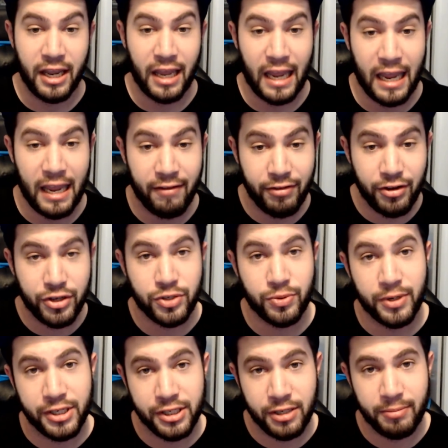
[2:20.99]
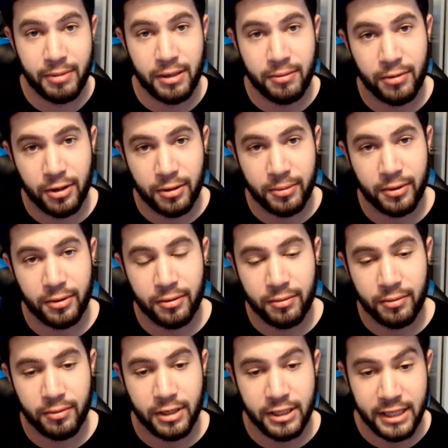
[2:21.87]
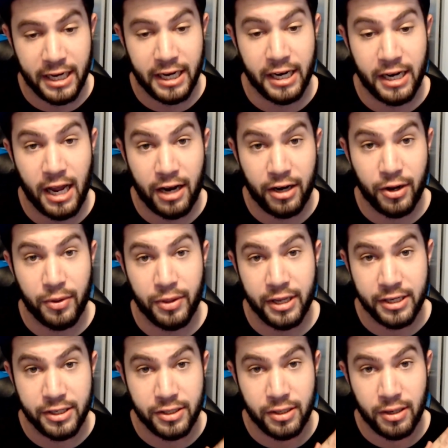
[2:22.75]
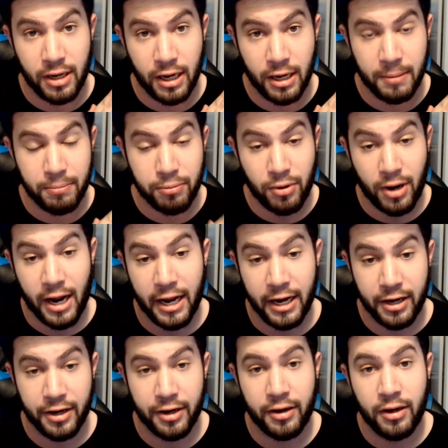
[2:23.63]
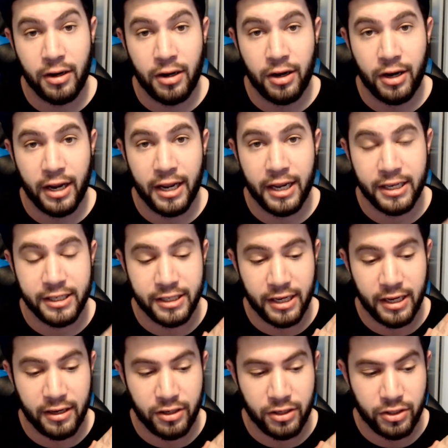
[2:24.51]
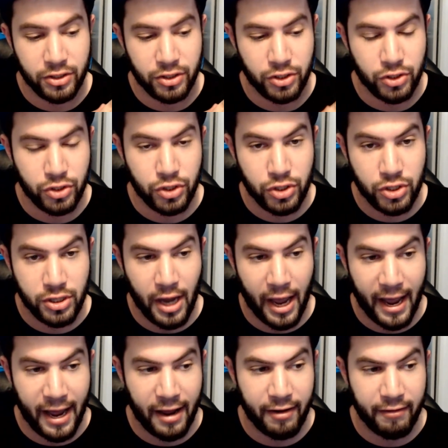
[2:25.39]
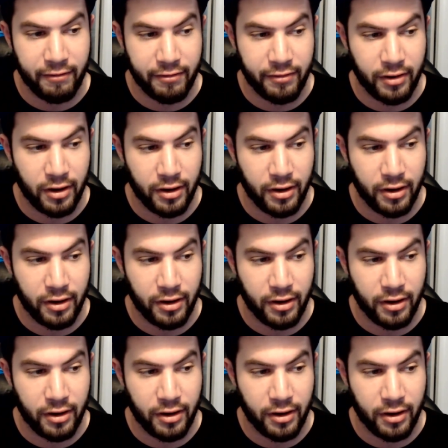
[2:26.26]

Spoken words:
If you switch to Mint Mobile, because I did not know this prior, is have